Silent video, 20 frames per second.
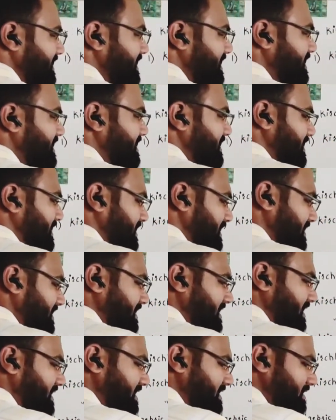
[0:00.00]
are
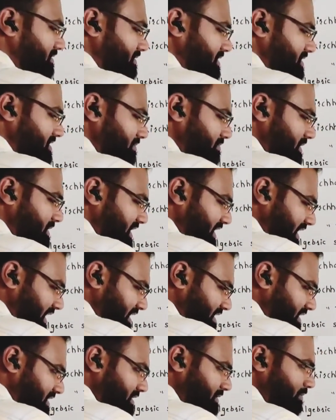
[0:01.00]
current which is meeting
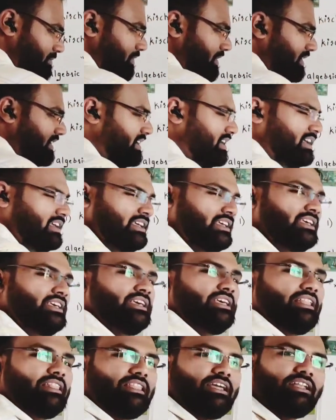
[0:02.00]
at this point,
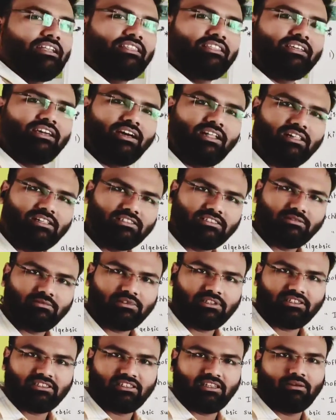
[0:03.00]
then the
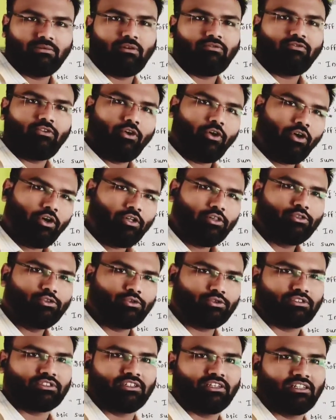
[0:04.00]
algebraic sum of all
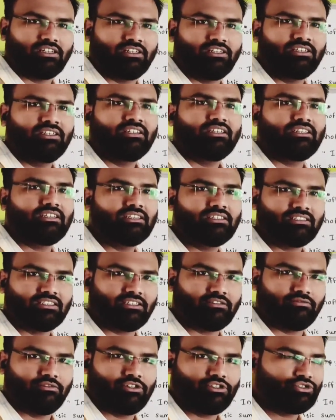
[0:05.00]
those current is
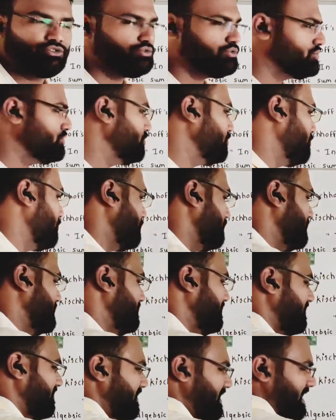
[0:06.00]
equals to 0.
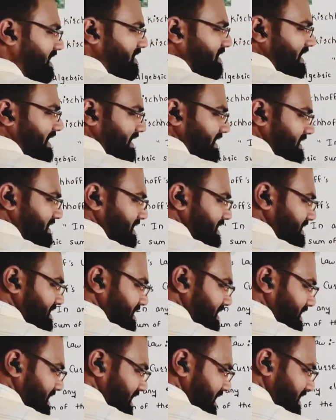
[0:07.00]
We can directly
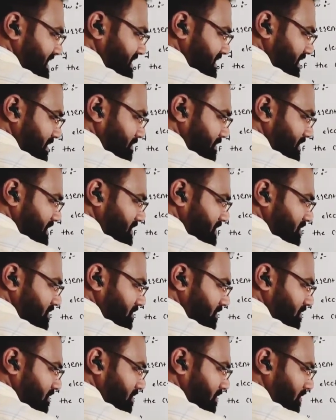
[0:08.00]
say that summation
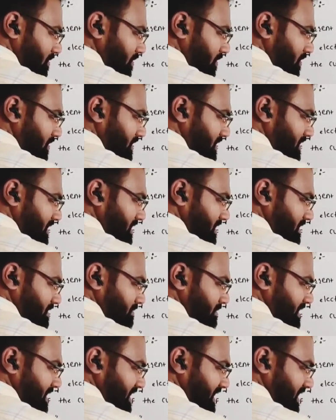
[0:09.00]
of all current
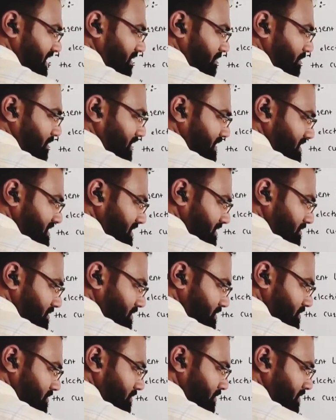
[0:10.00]
meeting at a point is
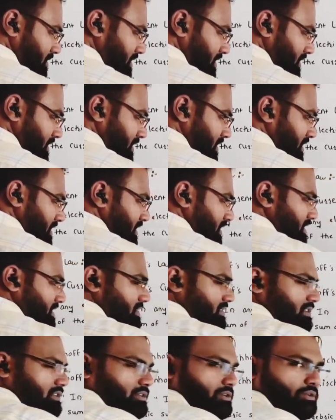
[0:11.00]
equals to
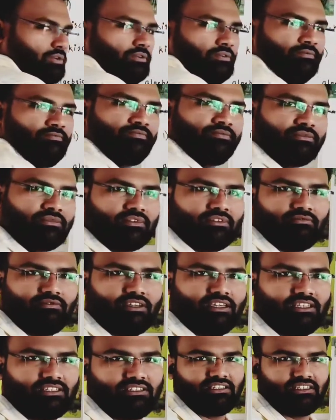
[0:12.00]
0. We
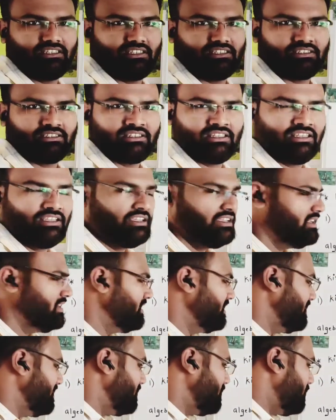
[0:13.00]
can this.
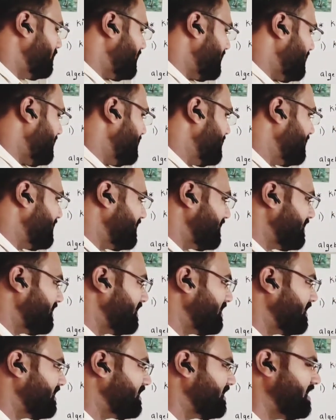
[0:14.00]
Okay?
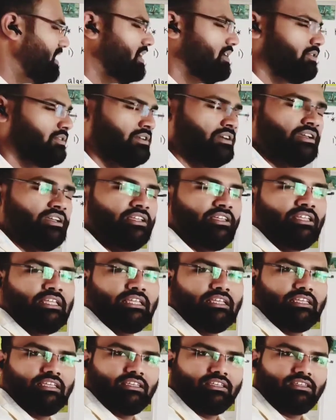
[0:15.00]
Now,
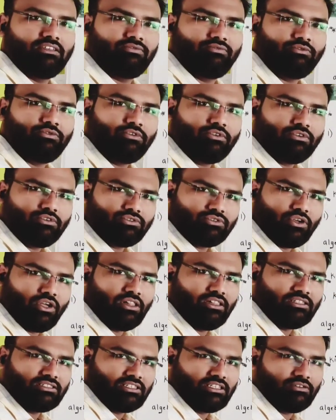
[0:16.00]
if you want to solve
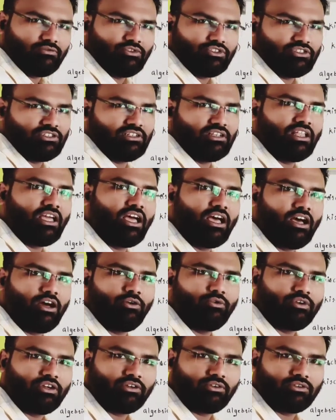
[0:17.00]
this equation, how
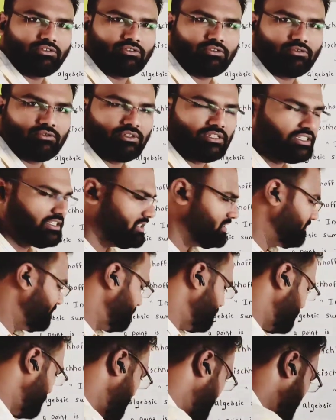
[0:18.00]
we are going to do it?
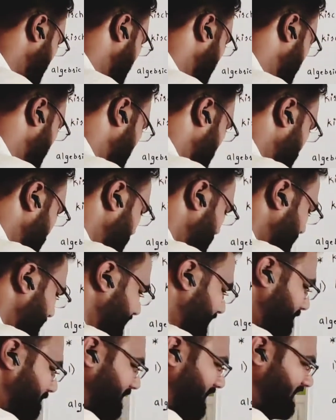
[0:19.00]
Now,
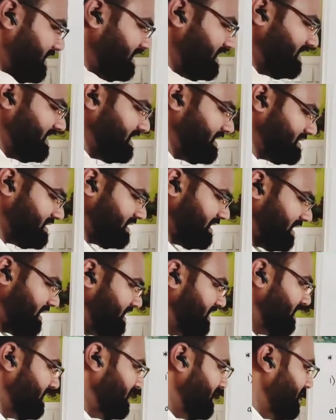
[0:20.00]
applying the KCL.
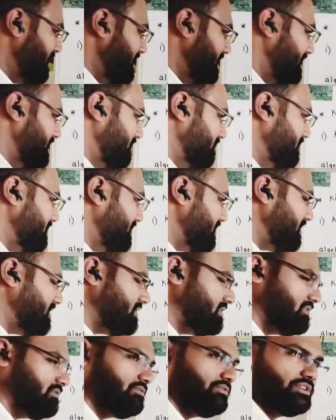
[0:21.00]
Now here,
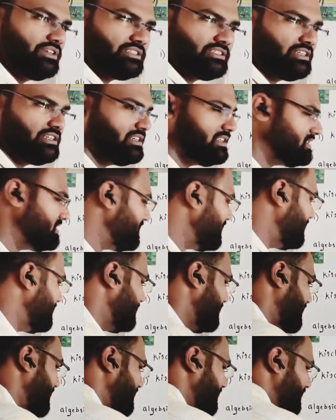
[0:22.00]
first understand
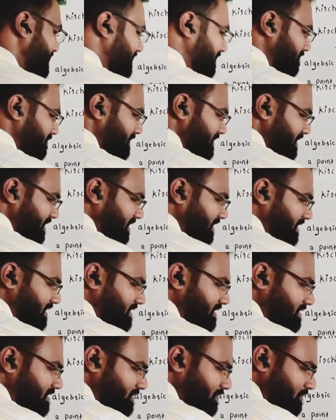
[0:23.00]
that when the
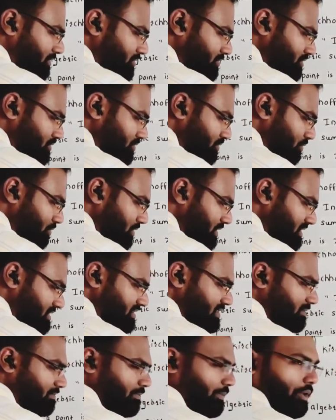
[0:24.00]
current goes towards
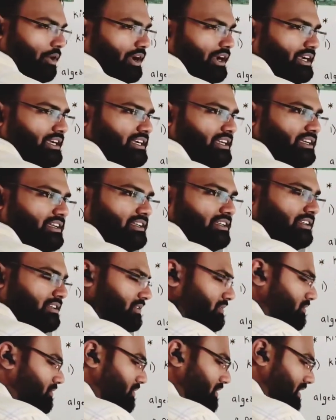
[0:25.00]
the point,
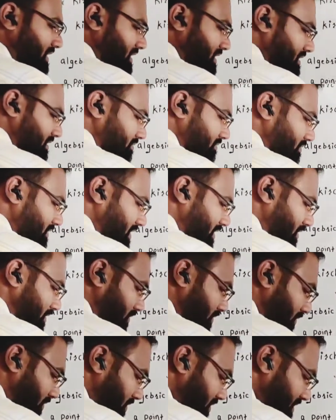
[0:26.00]
okay, we can
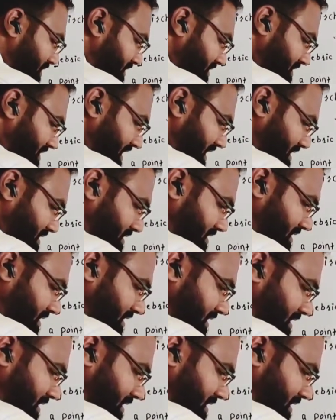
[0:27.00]
call this as a